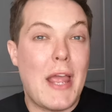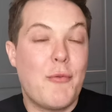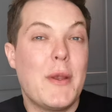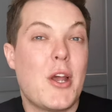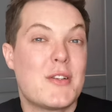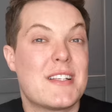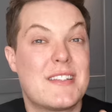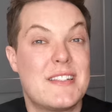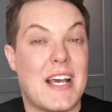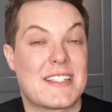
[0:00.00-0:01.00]
If we
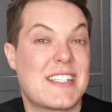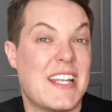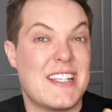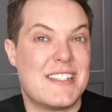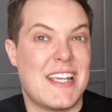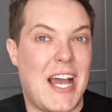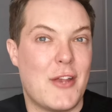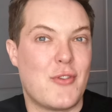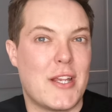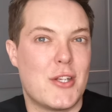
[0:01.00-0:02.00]
notice our skin is
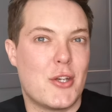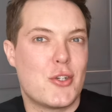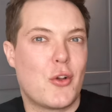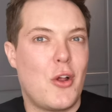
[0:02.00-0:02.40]
dehydrated,